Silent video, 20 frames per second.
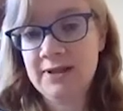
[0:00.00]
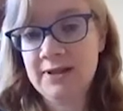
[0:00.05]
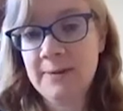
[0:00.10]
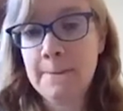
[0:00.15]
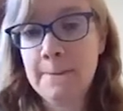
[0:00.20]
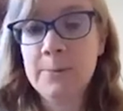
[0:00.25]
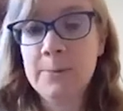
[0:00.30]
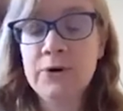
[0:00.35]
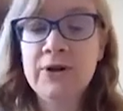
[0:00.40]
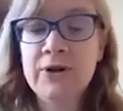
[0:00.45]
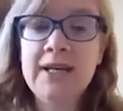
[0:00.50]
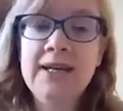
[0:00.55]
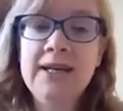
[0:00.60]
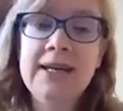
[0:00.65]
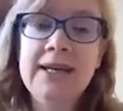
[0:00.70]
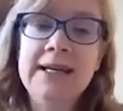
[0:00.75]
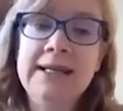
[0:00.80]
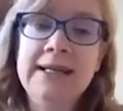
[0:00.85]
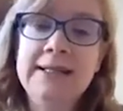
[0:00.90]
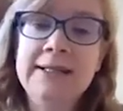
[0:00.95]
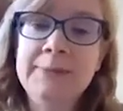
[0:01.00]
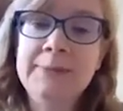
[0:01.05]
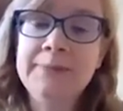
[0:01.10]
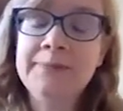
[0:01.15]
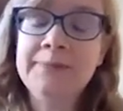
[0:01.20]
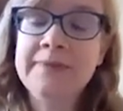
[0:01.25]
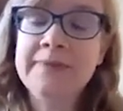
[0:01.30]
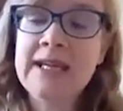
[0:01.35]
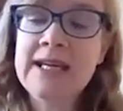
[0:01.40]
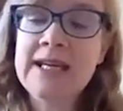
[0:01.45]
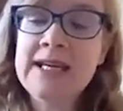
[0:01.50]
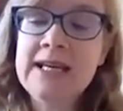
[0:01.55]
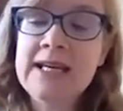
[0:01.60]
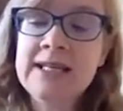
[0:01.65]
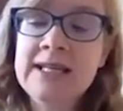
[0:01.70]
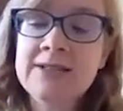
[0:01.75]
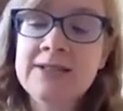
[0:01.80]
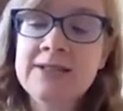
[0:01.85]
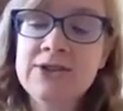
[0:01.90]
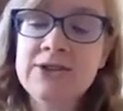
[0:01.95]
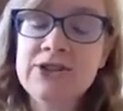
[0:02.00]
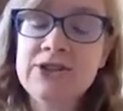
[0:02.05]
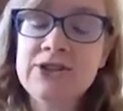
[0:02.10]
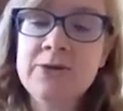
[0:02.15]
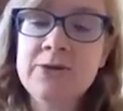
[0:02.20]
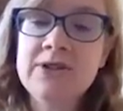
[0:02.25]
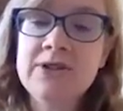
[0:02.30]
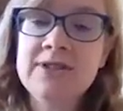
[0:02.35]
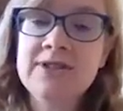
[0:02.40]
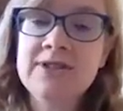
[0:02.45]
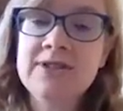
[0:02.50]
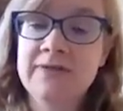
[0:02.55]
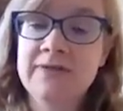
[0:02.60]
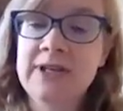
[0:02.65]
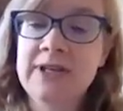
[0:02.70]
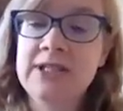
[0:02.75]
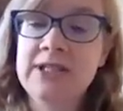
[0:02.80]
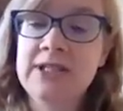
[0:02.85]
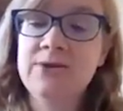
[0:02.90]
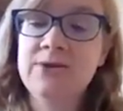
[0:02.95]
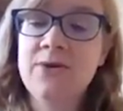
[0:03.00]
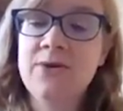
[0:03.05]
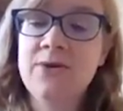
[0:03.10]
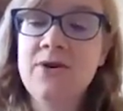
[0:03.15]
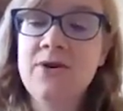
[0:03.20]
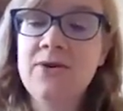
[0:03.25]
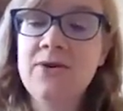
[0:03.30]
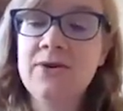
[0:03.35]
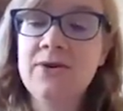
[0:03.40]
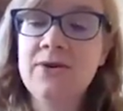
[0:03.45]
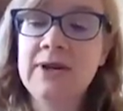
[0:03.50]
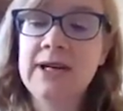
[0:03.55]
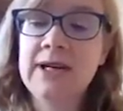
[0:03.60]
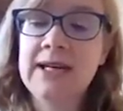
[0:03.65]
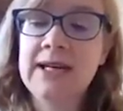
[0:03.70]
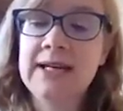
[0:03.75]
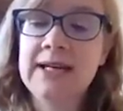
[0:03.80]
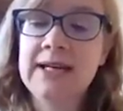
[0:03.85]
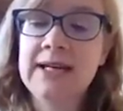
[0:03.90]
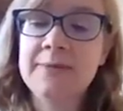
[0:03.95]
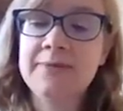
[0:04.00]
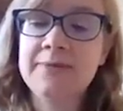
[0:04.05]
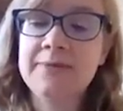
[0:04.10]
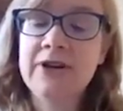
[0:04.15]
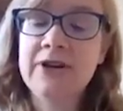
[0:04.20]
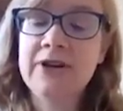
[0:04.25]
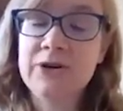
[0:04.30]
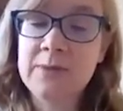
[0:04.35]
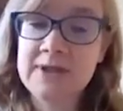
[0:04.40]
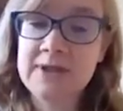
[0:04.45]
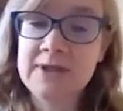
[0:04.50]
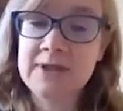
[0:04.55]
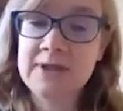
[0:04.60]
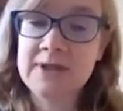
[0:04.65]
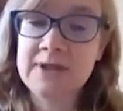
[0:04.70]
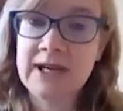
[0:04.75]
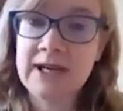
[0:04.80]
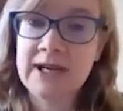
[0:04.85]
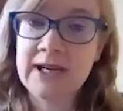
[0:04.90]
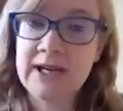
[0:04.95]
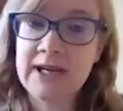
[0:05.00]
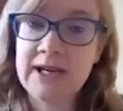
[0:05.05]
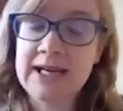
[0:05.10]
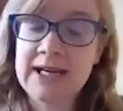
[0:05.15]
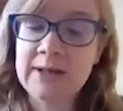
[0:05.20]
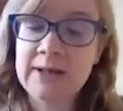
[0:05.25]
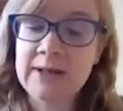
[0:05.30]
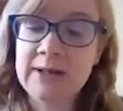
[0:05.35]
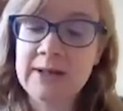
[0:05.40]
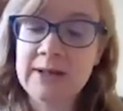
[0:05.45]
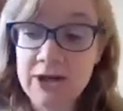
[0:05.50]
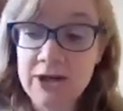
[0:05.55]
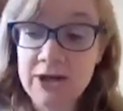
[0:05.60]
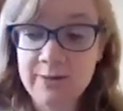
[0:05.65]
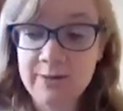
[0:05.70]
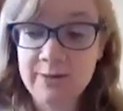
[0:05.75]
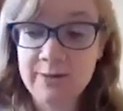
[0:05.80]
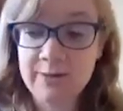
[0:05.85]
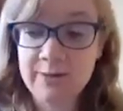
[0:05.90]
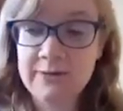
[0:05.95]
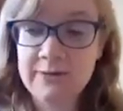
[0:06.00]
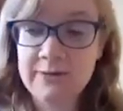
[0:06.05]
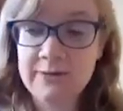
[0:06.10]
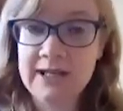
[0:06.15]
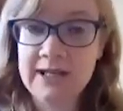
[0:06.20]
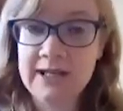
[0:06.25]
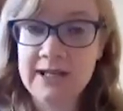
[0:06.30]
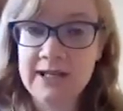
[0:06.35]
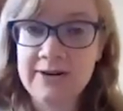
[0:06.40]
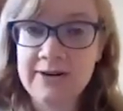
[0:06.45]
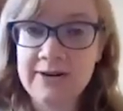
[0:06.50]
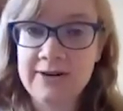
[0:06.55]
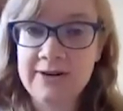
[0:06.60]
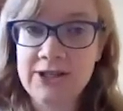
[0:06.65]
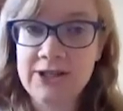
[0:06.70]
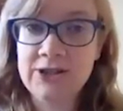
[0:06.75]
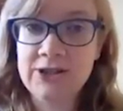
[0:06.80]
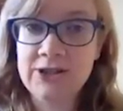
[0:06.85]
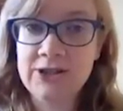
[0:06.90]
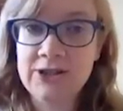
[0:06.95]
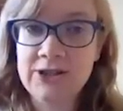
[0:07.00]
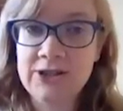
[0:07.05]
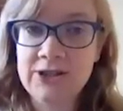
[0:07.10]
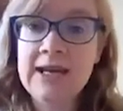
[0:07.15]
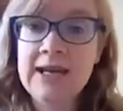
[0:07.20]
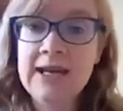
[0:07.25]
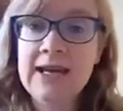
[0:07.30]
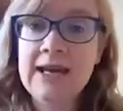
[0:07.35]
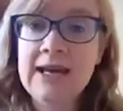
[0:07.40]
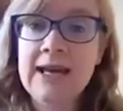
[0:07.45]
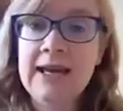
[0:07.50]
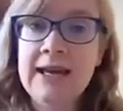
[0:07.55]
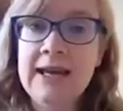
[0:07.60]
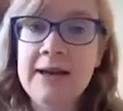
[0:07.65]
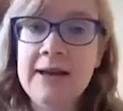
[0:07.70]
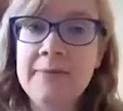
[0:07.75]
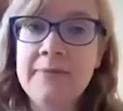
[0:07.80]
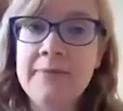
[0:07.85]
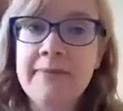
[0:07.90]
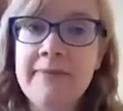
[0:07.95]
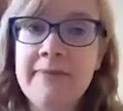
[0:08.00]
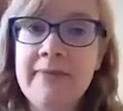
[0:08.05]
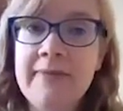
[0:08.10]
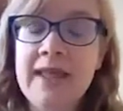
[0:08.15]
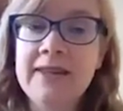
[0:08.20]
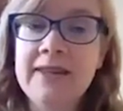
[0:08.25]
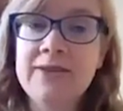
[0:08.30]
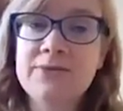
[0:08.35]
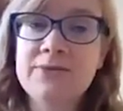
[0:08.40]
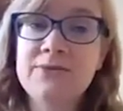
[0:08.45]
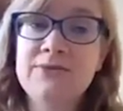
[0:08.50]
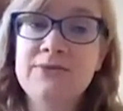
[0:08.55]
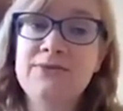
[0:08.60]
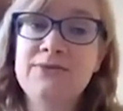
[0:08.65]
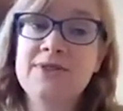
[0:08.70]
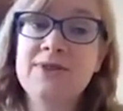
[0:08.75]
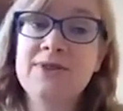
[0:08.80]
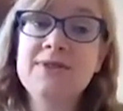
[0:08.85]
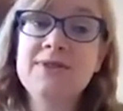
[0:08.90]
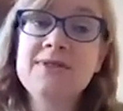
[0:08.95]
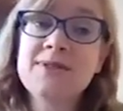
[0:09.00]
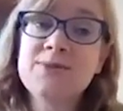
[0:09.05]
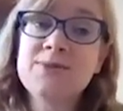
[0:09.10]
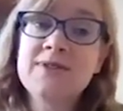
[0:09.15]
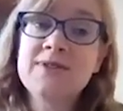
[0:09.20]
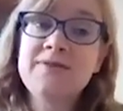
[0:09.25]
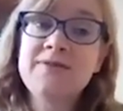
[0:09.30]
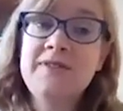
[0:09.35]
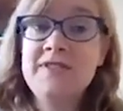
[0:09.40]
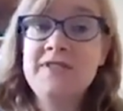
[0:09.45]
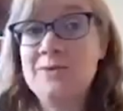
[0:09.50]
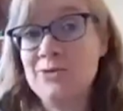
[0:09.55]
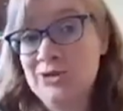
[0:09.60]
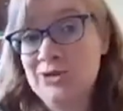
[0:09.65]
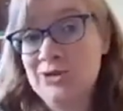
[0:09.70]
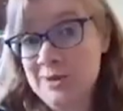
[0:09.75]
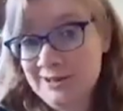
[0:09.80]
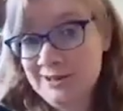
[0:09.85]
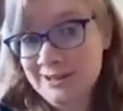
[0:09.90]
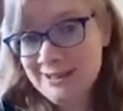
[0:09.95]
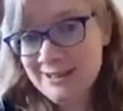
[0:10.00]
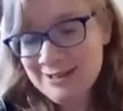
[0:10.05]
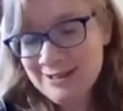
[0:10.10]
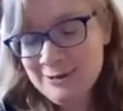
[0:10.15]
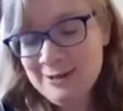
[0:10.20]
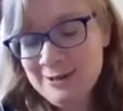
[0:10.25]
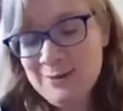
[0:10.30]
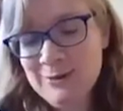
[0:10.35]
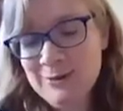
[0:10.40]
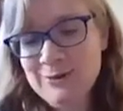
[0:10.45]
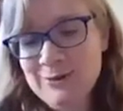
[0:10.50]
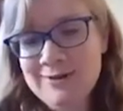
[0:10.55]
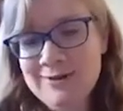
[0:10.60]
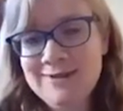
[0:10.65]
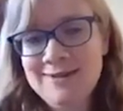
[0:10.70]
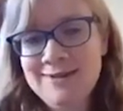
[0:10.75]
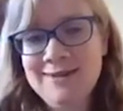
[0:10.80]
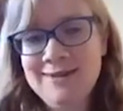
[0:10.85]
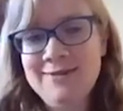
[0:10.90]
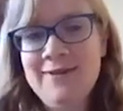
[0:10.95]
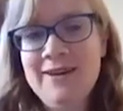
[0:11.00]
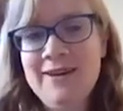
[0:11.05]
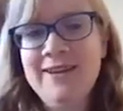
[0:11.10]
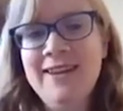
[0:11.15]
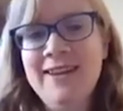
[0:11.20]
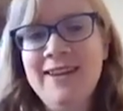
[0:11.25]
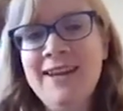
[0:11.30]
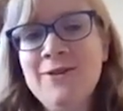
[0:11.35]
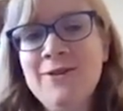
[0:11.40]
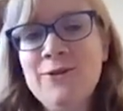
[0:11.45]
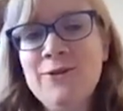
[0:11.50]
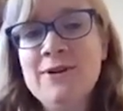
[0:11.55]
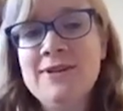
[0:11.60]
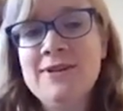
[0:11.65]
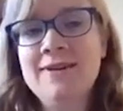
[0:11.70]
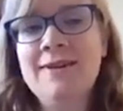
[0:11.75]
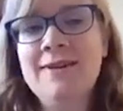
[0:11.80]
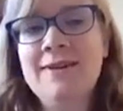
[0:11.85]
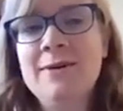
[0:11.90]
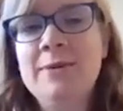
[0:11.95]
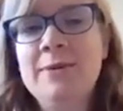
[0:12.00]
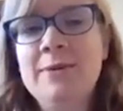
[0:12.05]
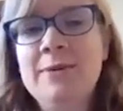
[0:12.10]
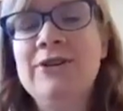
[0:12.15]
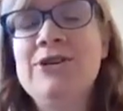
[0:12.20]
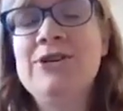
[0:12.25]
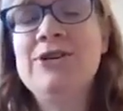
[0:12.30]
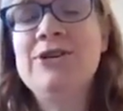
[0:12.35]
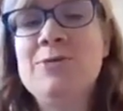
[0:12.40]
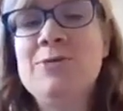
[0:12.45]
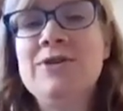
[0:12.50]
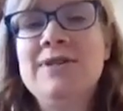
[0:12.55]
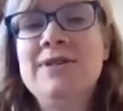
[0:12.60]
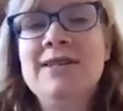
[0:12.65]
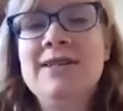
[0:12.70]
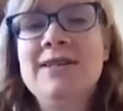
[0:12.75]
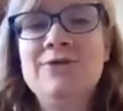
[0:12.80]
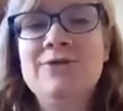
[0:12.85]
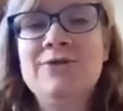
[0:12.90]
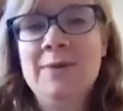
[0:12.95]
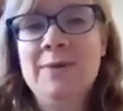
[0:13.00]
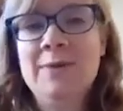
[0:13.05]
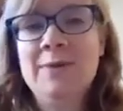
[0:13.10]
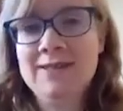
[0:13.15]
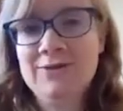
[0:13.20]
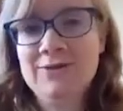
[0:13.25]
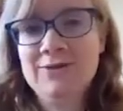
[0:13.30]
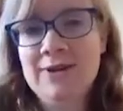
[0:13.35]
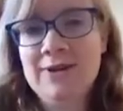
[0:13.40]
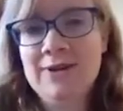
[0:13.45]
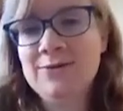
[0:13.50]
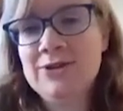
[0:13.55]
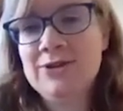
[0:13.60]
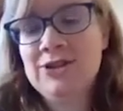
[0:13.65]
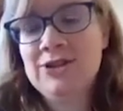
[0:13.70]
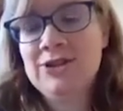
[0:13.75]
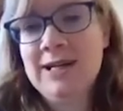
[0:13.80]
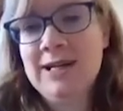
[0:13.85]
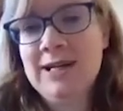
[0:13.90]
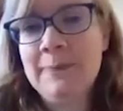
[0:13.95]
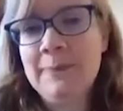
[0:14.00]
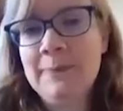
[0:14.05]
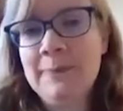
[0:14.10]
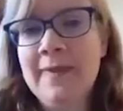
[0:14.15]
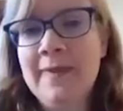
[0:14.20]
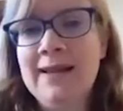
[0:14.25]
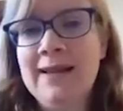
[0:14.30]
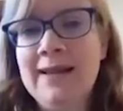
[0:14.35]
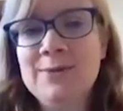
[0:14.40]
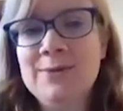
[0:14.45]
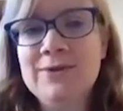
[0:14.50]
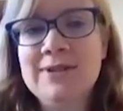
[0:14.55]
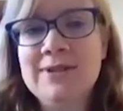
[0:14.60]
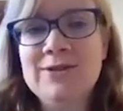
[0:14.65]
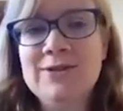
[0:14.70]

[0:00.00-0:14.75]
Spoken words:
monkey. So distributed a survey to all therapists working in brain injury program in the NRH. The results, it was 15 responses, so I suppose I think I've worked it out at about 30% response rate, which I suppose isn't